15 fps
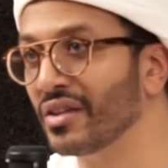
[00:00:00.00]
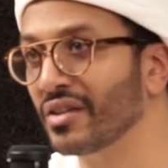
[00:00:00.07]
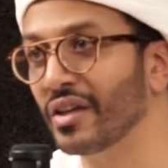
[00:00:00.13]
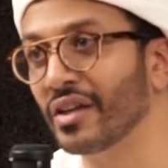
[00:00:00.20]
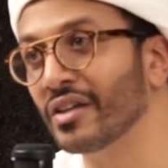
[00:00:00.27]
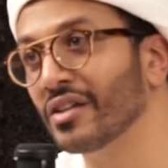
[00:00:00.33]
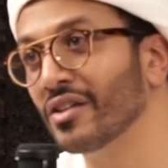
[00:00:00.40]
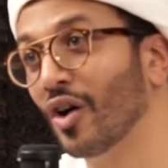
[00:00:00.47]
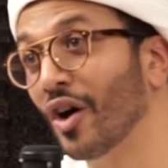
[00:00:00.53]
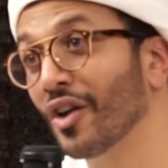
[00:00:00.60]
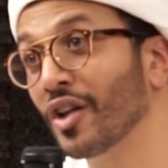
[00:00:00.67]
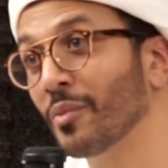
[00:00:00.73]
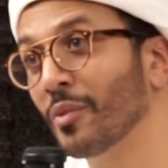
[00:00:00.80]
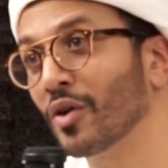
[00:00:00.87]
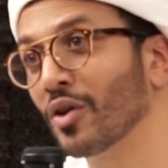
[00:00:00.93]
the
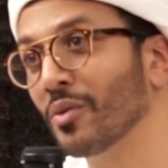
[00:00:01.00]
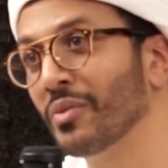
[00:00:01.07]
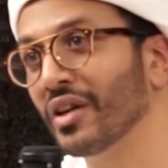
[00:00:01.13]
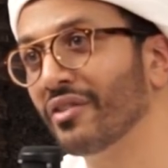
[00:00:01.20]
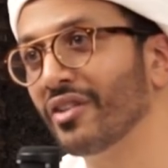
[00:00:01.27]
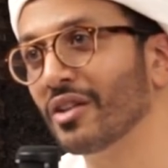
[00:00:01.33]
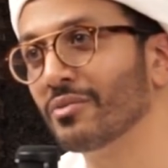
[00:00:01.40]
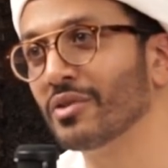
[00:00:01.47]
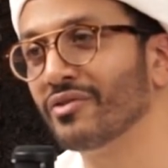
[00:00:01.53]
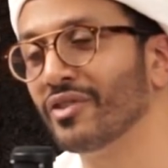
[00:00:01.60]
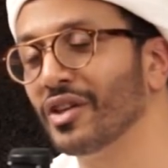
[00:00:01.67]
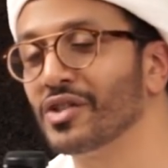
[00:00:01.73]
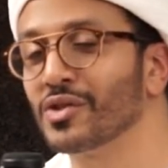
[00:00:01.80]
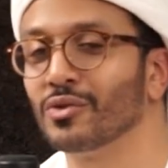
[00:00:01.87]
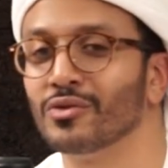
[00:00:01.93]
audiobook will be available
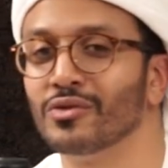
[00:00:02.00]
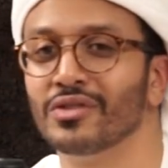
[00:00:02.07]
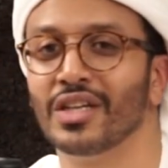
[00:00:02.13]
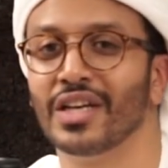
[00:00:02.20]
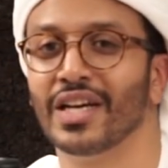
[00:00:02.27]
very soon,